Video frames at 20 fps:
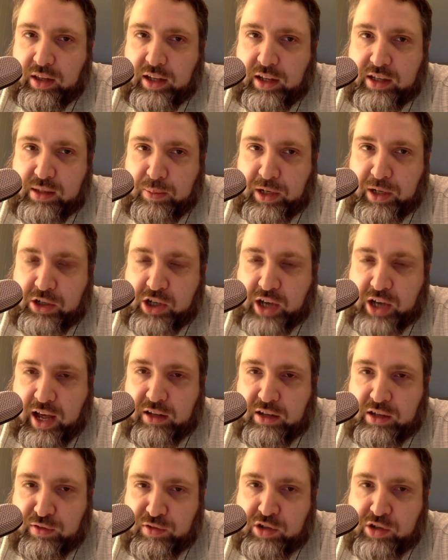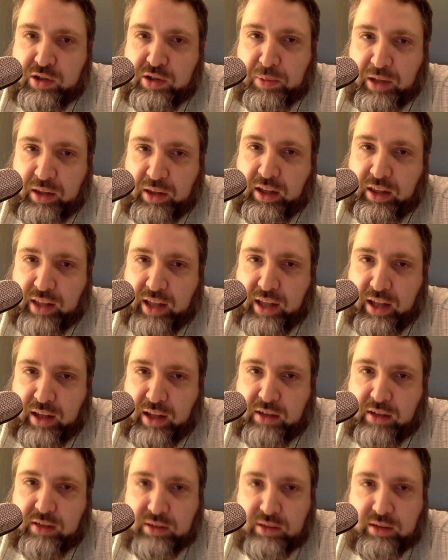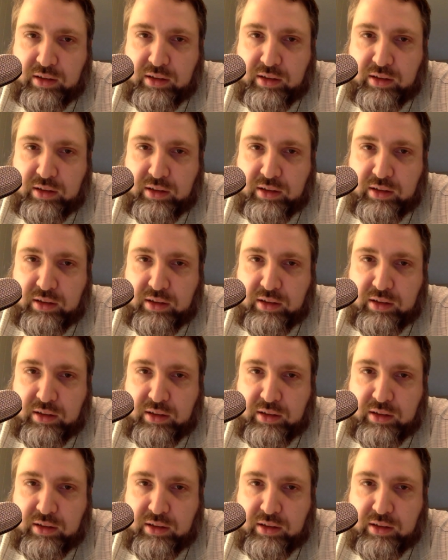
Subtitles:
I think that's a big challenge for something like that.